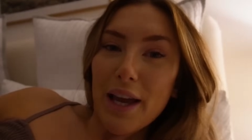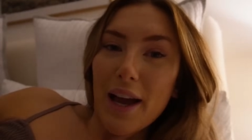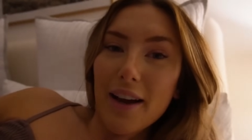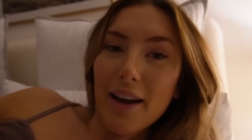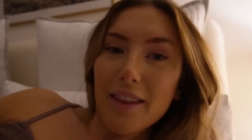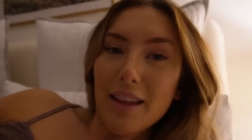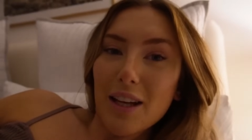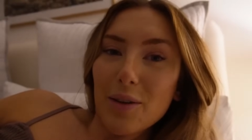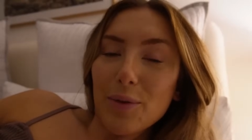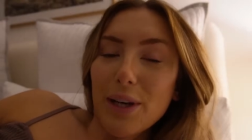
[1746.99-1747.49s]
Yeah, I
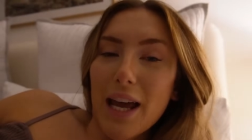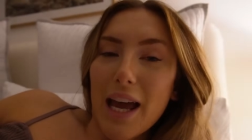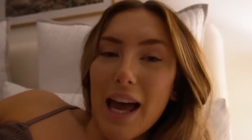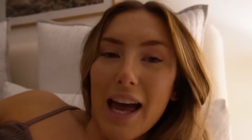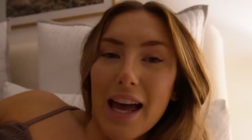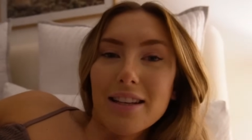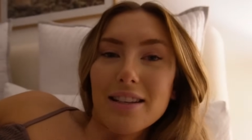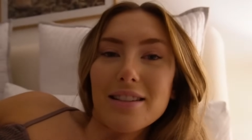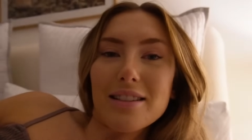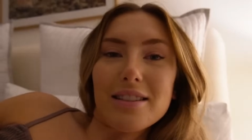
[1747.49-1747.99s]
think I'm going to
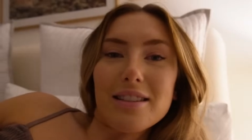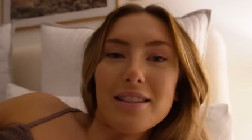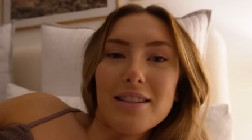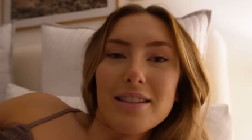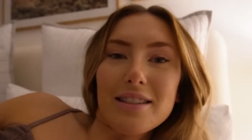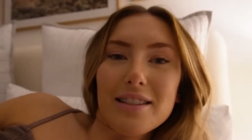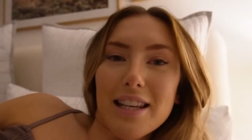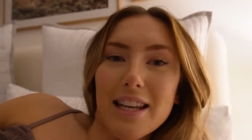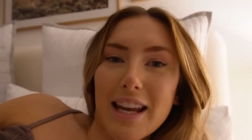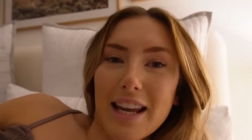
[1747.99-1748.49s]
end
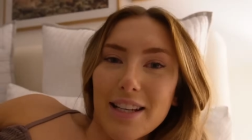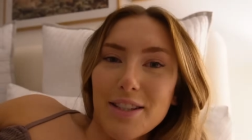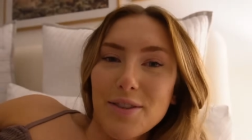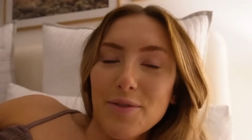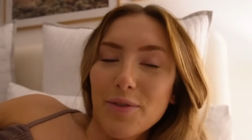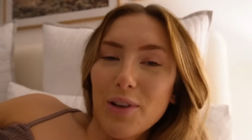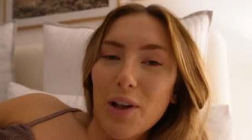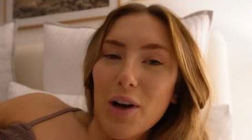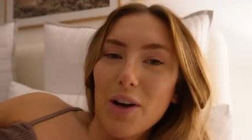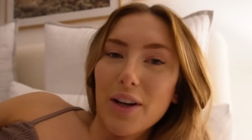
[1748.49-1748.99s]
today's
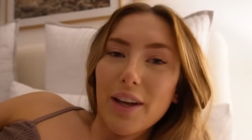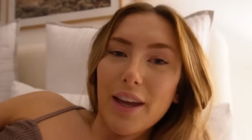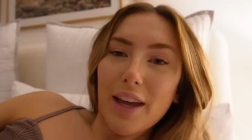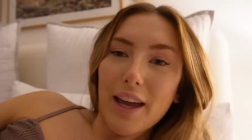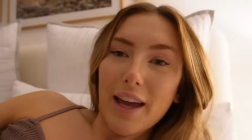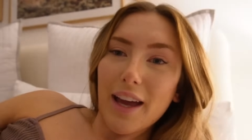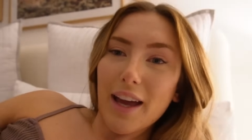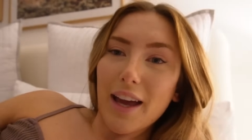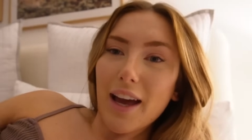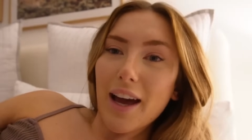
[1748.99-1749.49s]
vlog
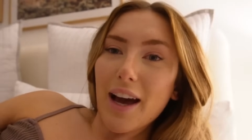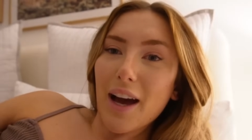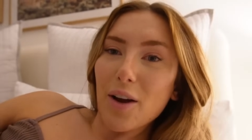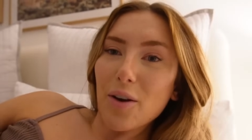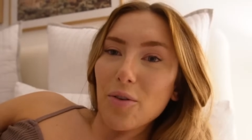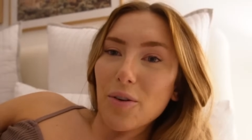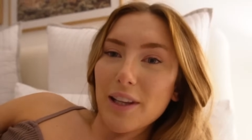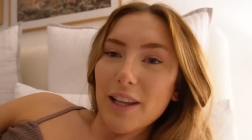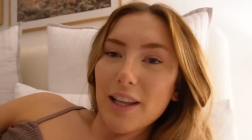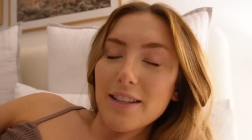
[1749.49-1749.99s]
here. I
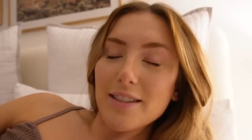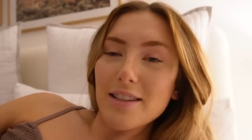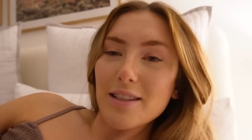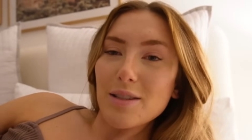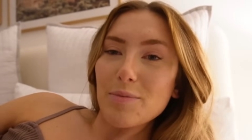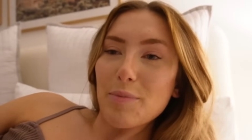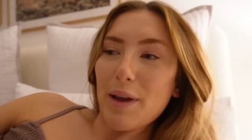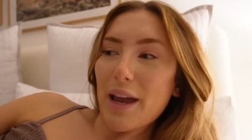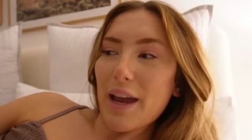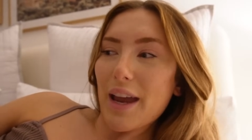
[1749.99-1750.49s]
realise it's
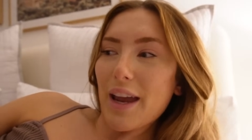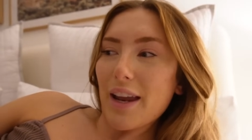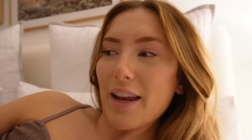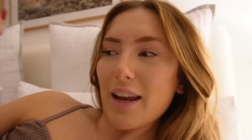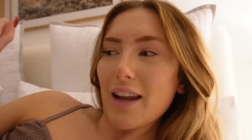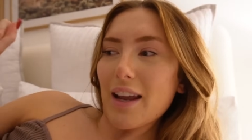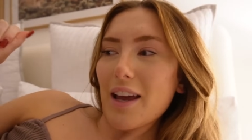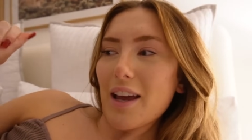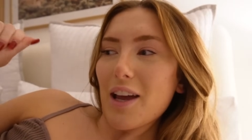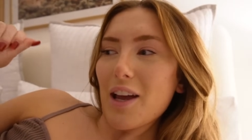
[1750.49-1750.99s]

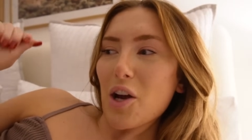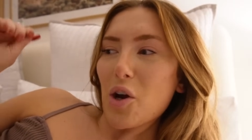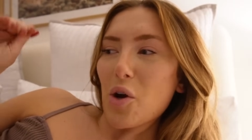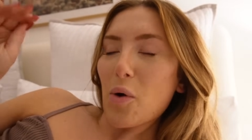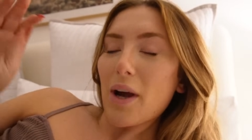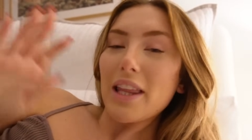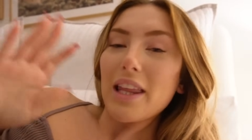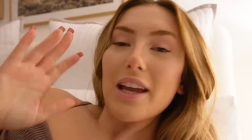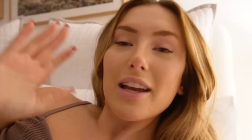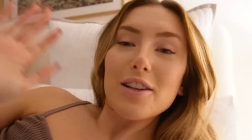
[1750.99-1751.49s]
been
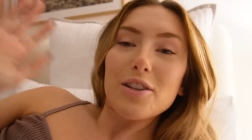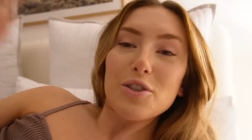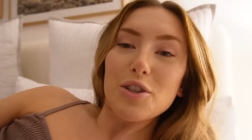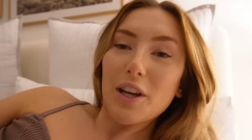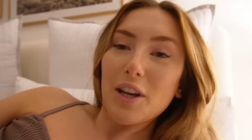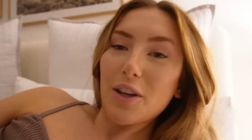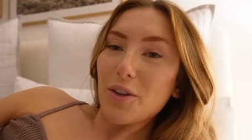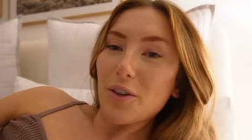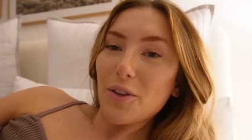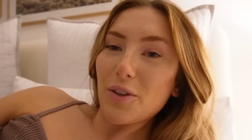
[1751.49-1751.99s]
quite like a
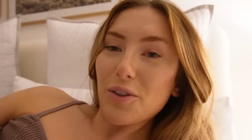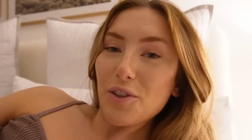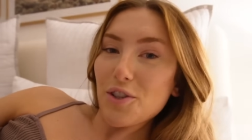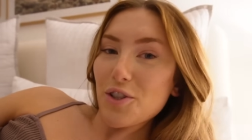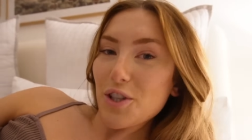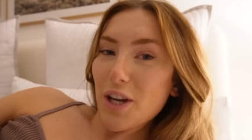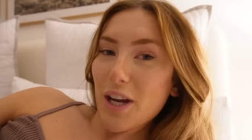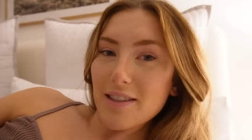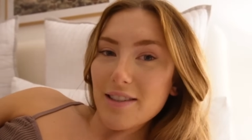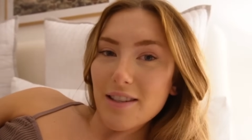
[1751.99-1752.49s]
chilled,
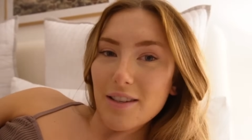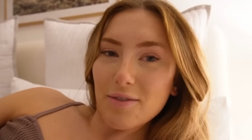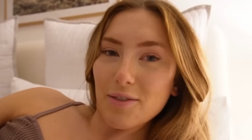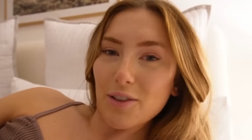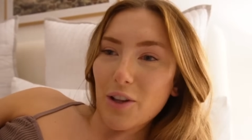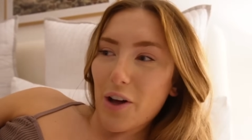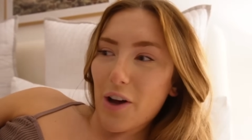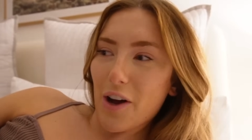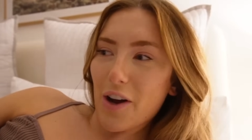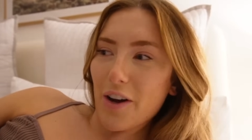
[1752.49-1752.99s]
chatty
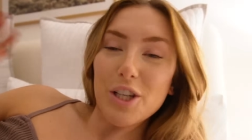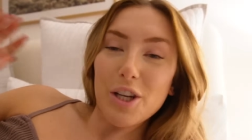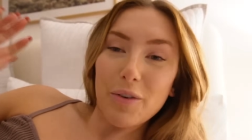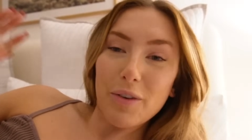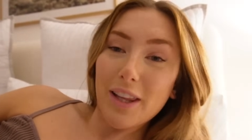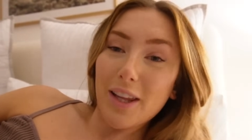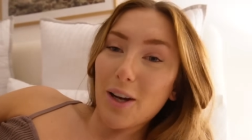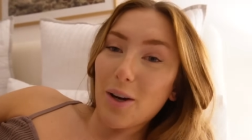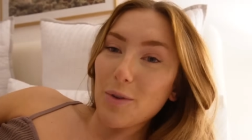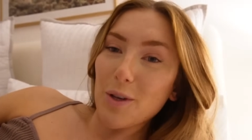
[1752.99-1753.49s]
vlog. I
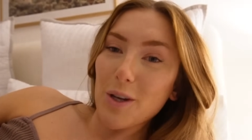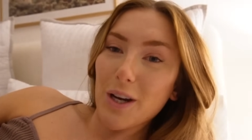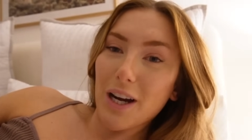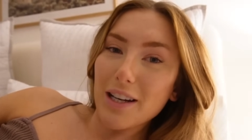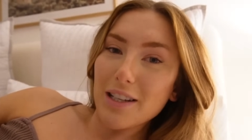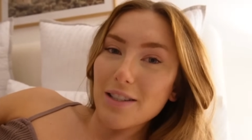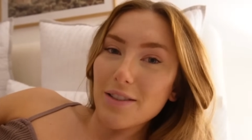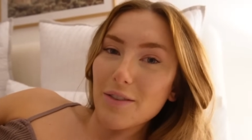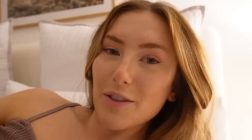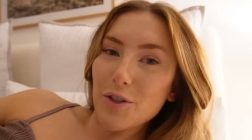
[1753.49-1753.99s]
really hope you
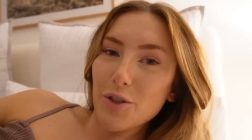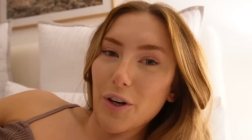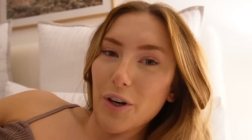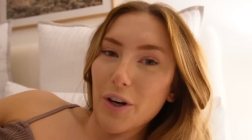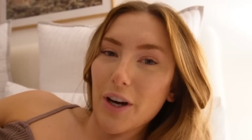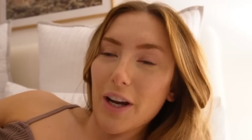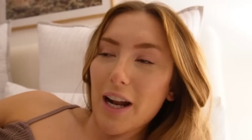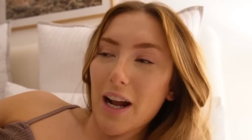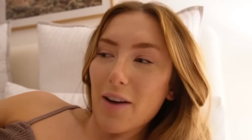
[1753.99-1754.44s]
guys have enjoyed.